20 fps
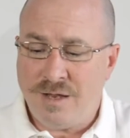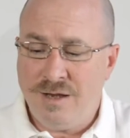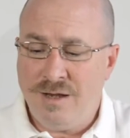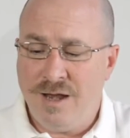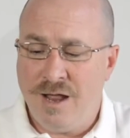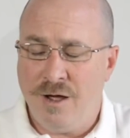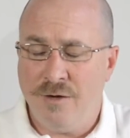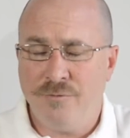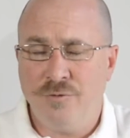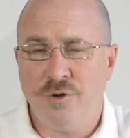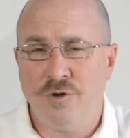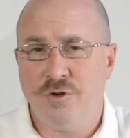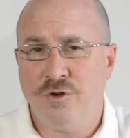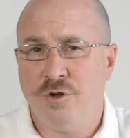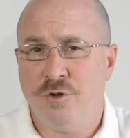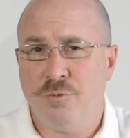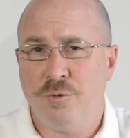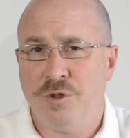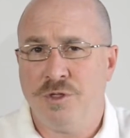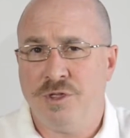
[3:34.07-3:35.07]
Now, if you're
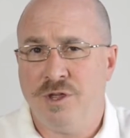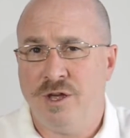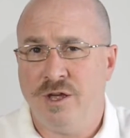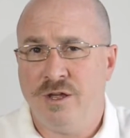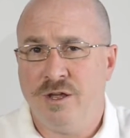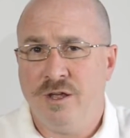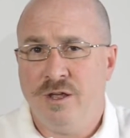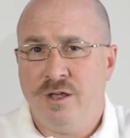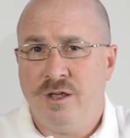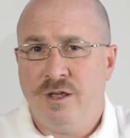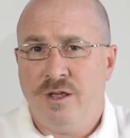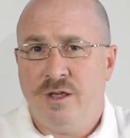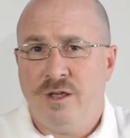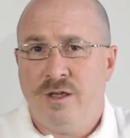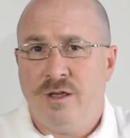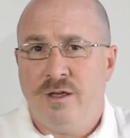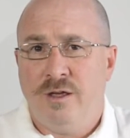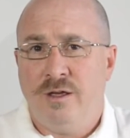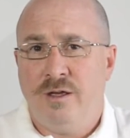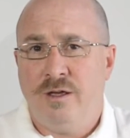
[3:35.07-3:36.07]
dealing with an
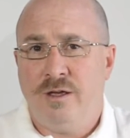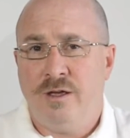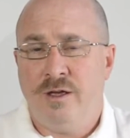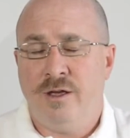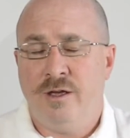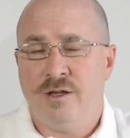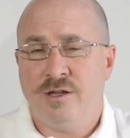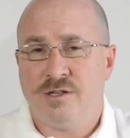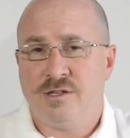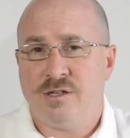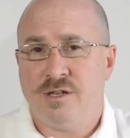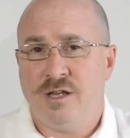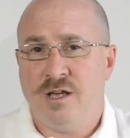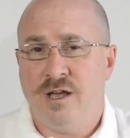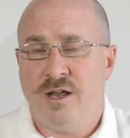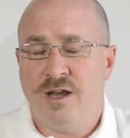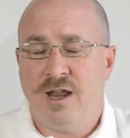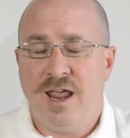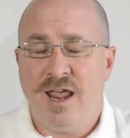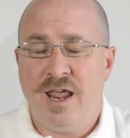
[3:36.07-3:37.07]

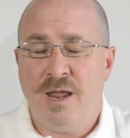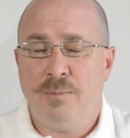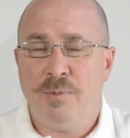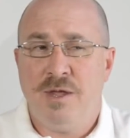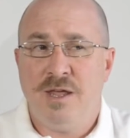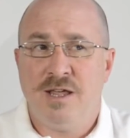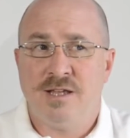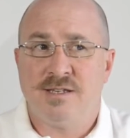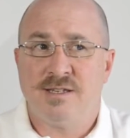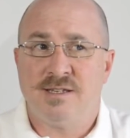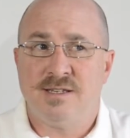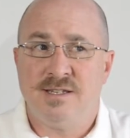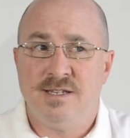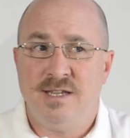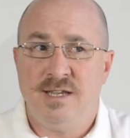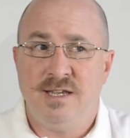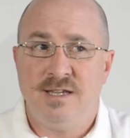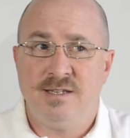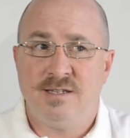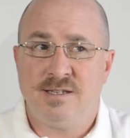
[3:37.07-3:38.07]

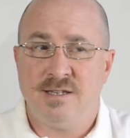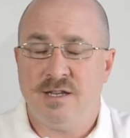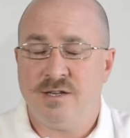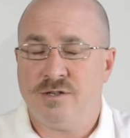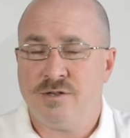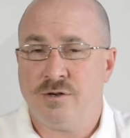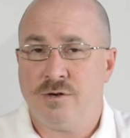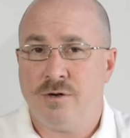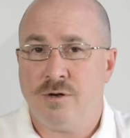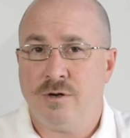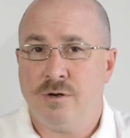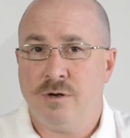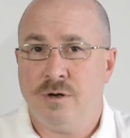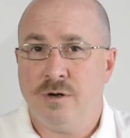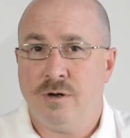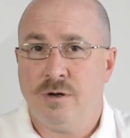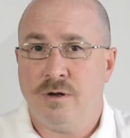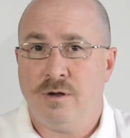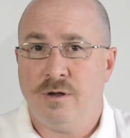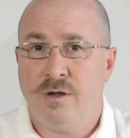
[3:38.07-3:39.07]
APS-C sensor
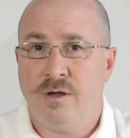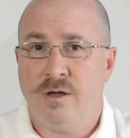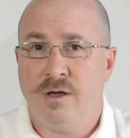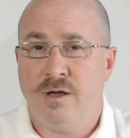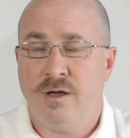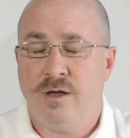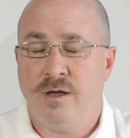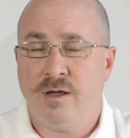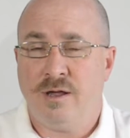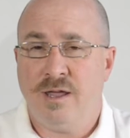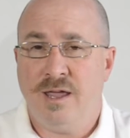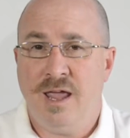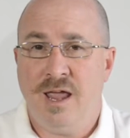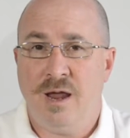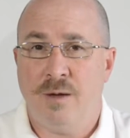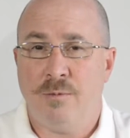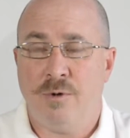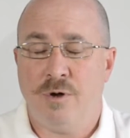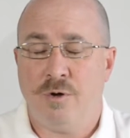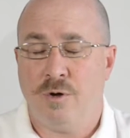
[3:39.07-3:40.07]

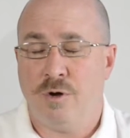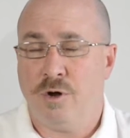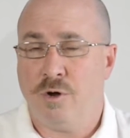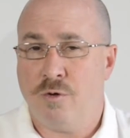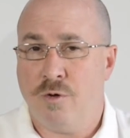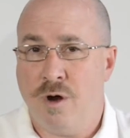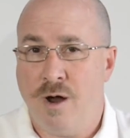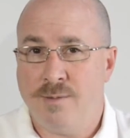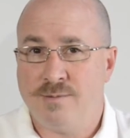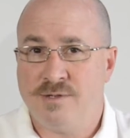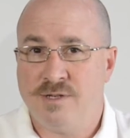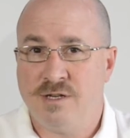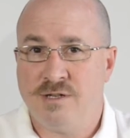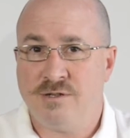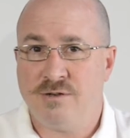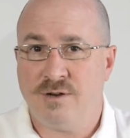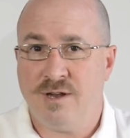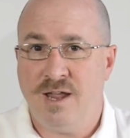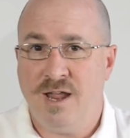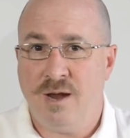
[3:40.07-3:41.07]
camera or a crop
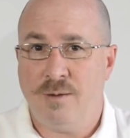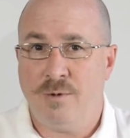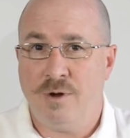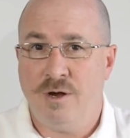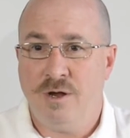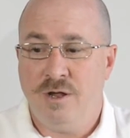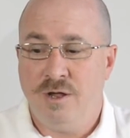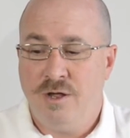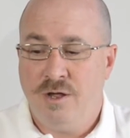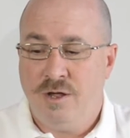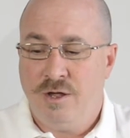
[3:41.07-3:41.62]
sensor camera,